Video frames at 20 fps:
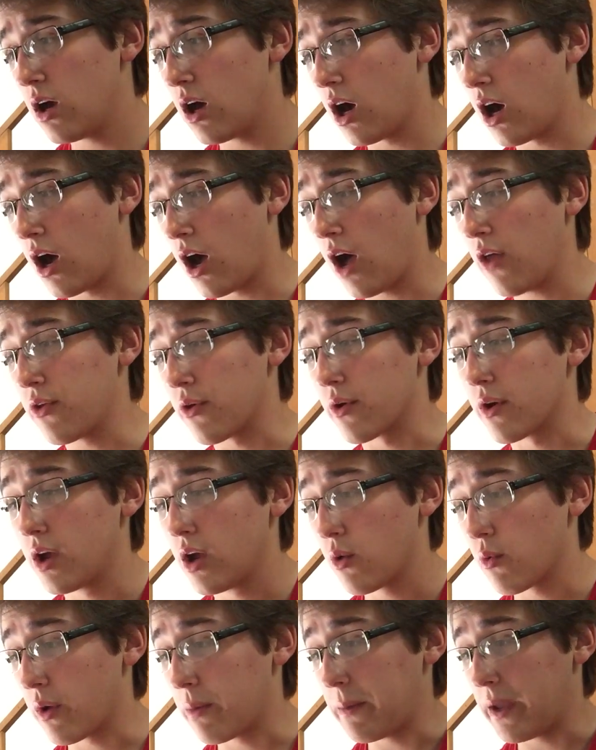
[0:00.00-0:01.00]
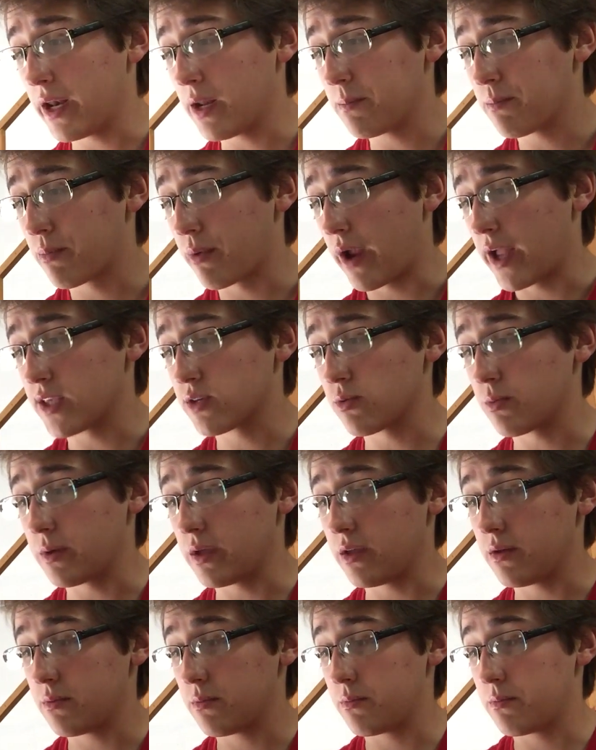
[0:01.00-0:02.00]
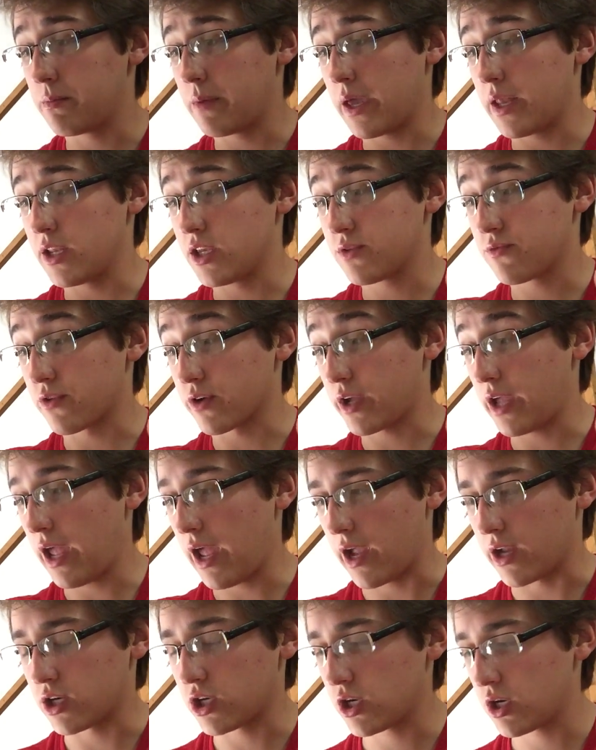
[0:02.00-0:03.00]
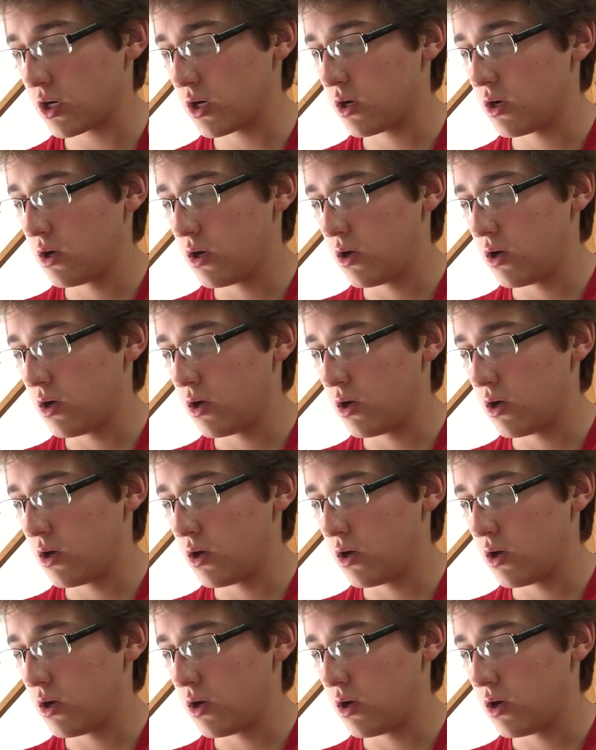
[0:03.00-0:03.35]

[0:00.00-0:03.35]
Other remaining brands will be managed for cash.